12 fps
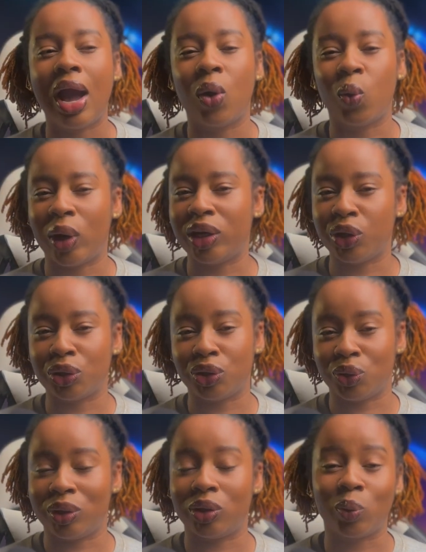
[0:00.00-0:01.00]
when you're
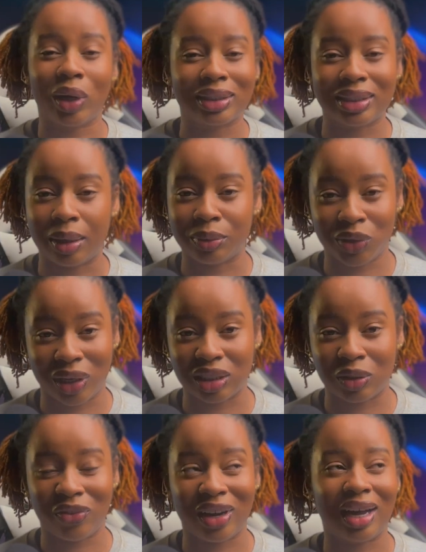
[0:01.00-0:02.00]
doing WhatsApp
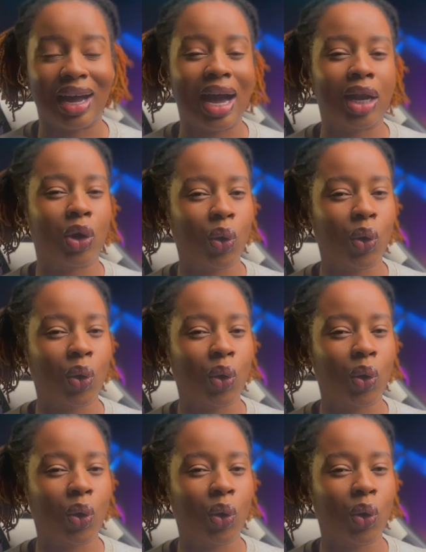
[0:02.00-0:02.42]
transfer and